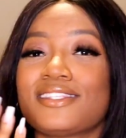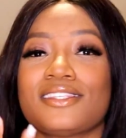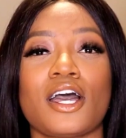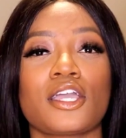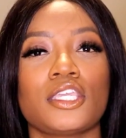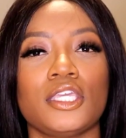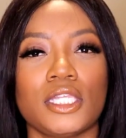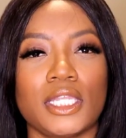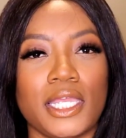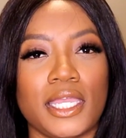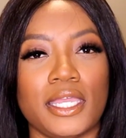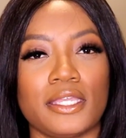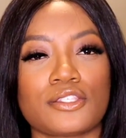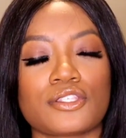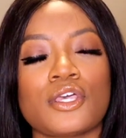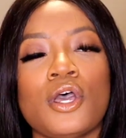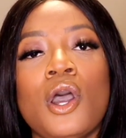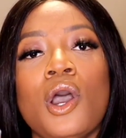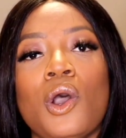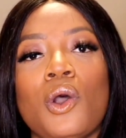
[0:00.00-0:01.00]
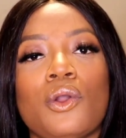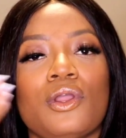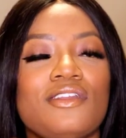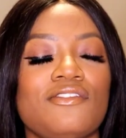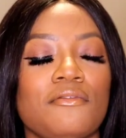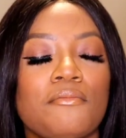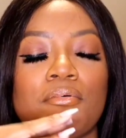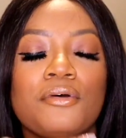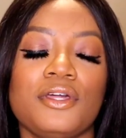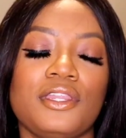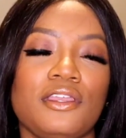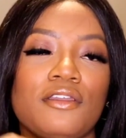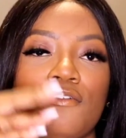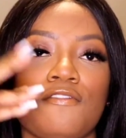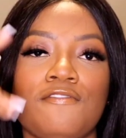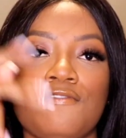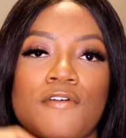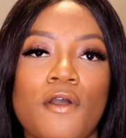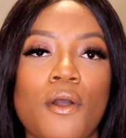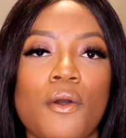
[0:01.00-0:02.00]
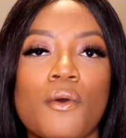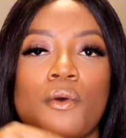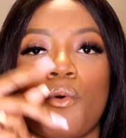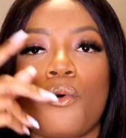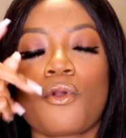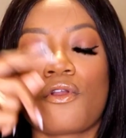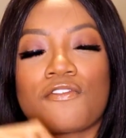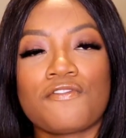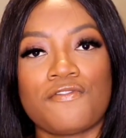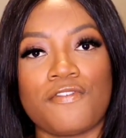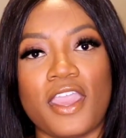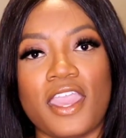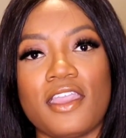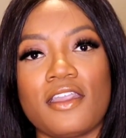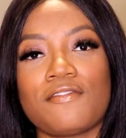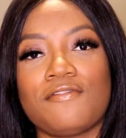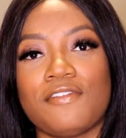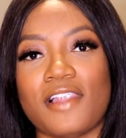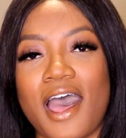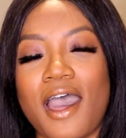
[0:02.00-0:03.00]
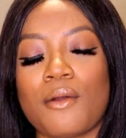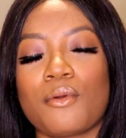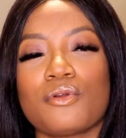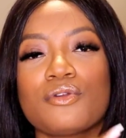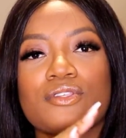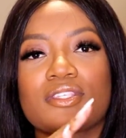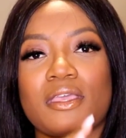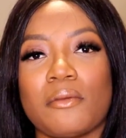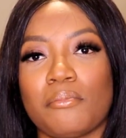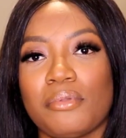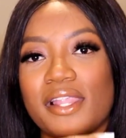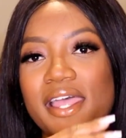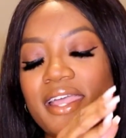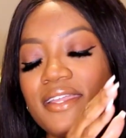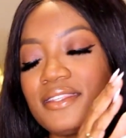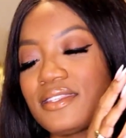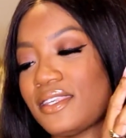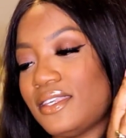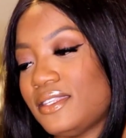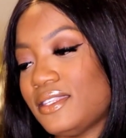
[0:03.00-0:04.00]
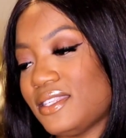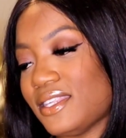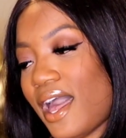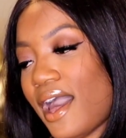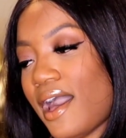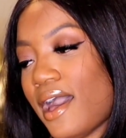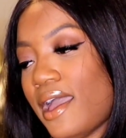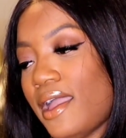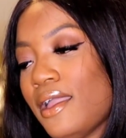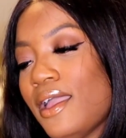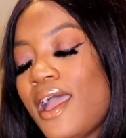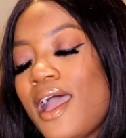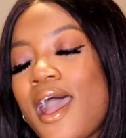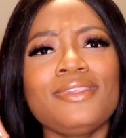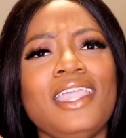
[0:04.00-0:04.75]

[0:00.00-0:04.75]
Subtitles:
Succulents, or even putting faux or fake flowers and plants inside.